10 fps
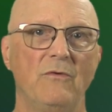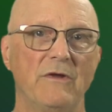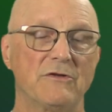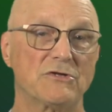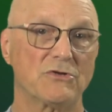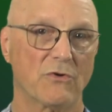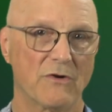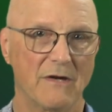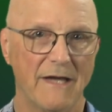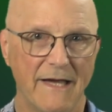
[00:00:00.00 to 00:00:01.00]
With
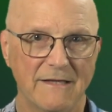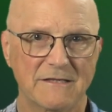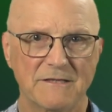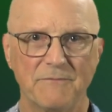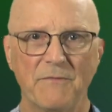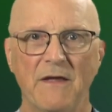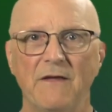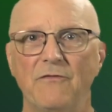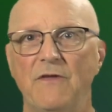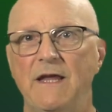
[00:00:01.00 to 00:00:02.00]
shorter lengths,
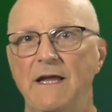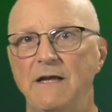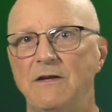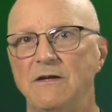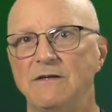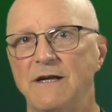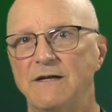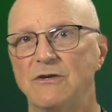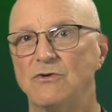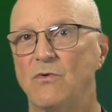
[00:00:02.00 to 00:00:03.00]
the heat
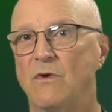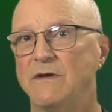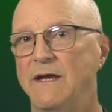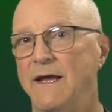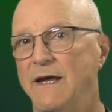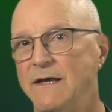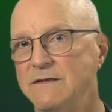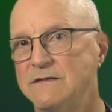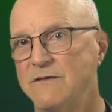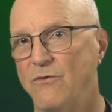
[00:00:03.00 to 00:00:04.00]
conducted toward the
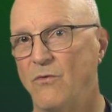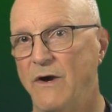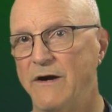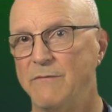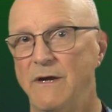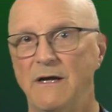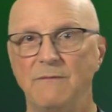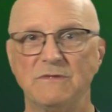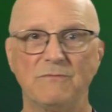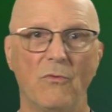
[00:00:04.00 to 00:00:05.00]
ends of the wire
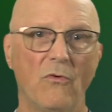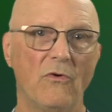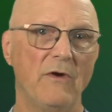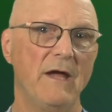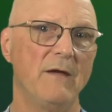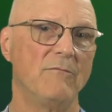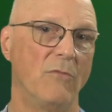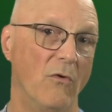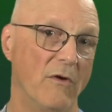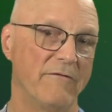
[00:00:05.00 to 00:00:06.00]
becomes more and
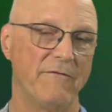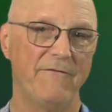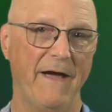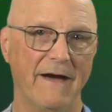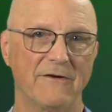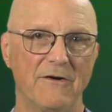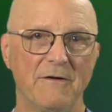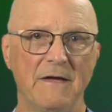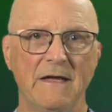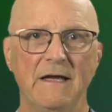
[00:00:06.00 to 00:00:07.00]
more of a
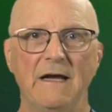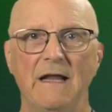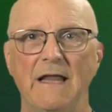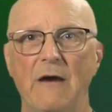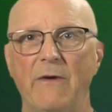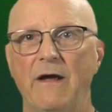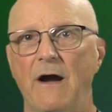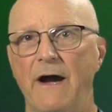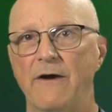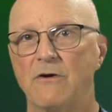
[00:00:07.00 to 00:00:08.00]
factor, allowing
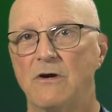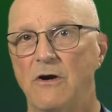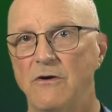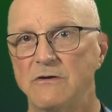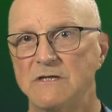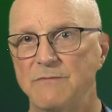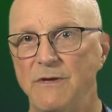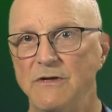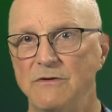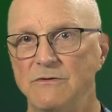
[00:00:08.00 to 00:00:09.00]
higher currents to
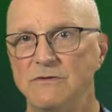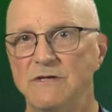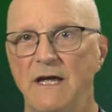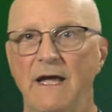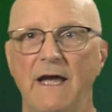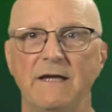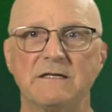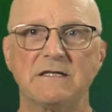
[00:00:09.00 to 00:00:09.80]
be used and